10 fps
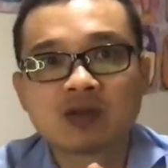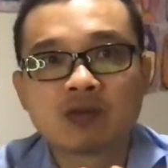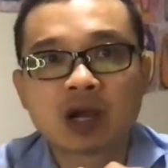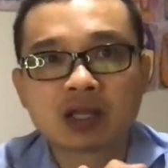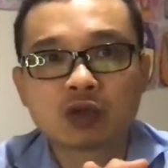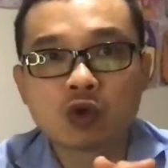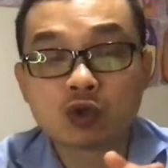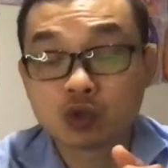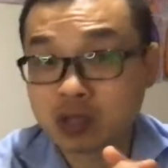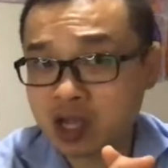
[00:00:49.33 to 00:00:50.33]
right?
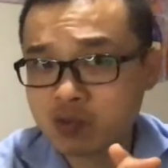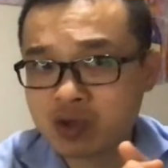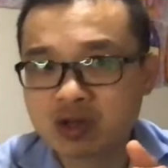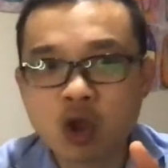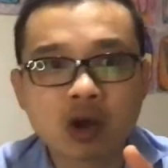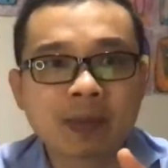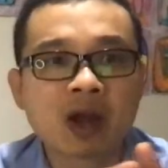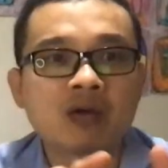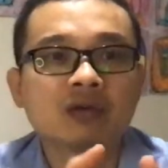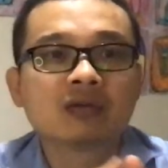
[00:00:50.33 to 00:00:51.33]
Today we're going to talk
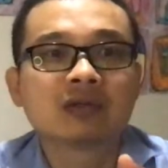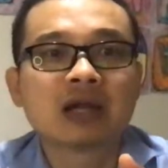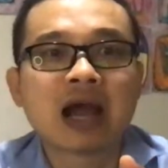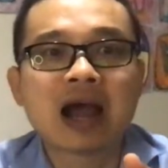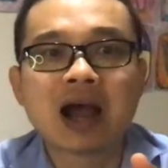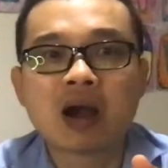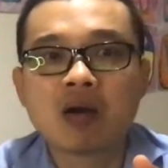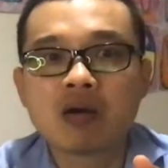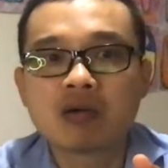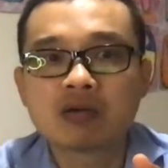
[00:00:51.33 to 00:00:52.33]
about
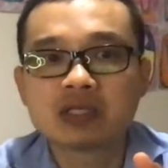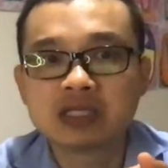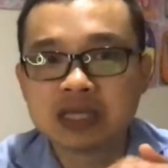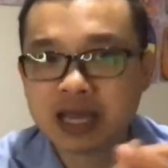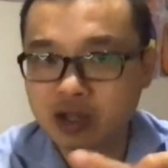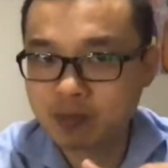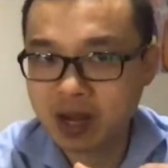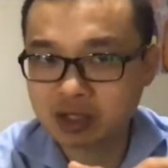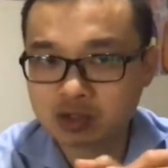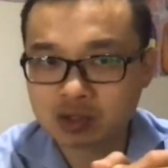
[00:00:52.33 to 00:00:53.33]
how JIYI
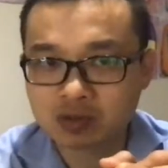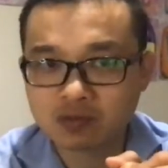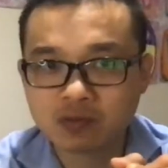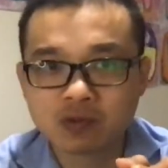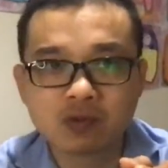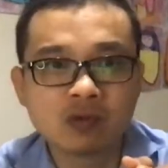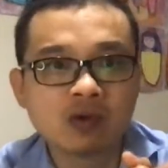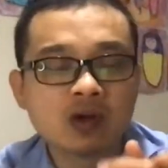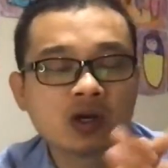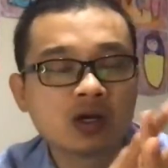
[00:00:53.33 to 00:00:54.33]
Acupuncture for
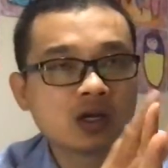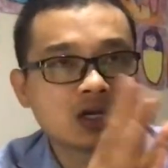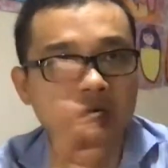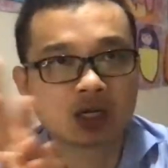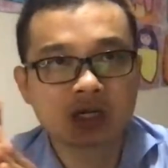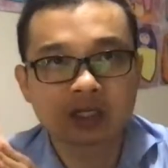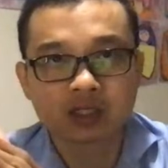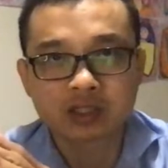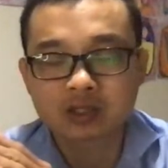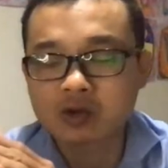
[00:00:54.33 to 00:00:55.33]

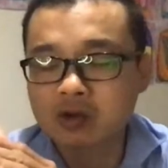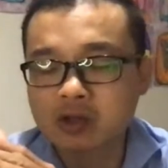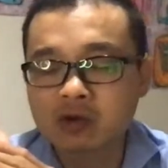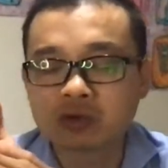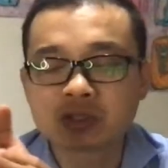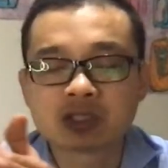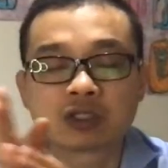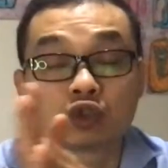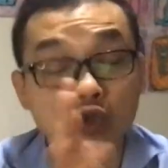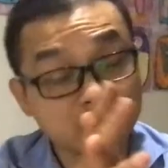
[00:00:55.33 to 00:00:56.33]

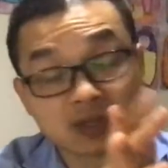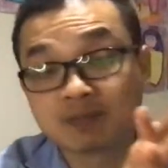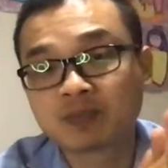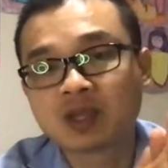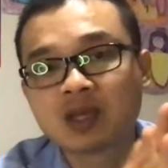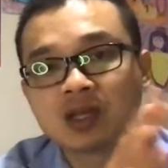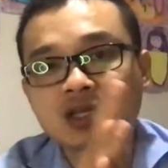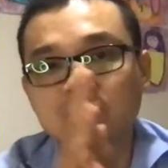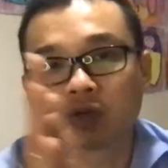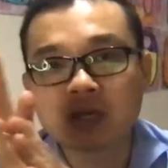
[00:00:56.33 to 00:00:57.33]
scoliosis treatment.
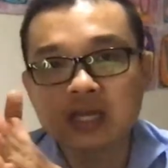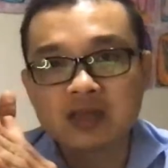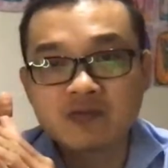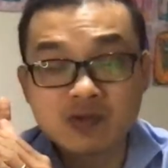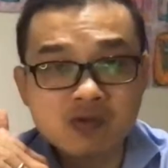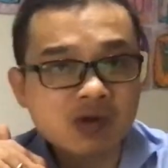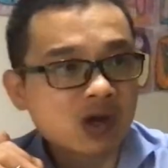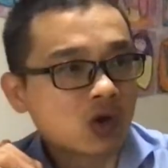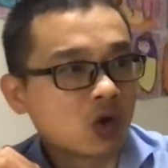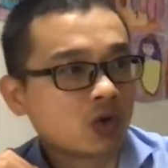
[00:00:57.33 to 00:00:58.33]
So if you are
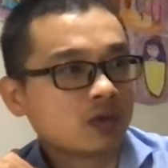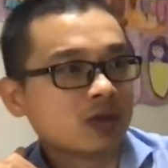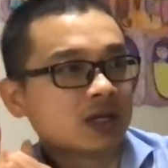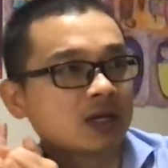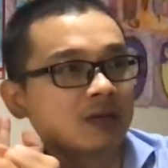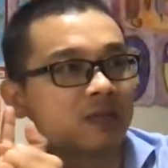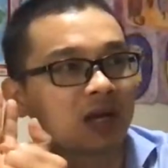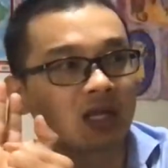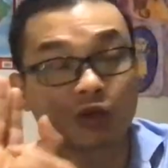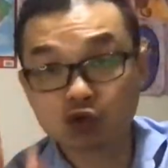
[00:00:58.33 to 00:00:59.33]
on my
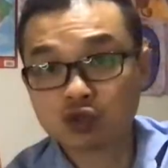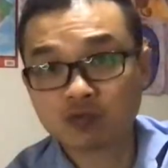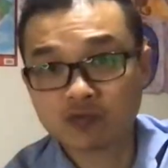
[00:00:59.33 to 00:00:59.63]
YouTube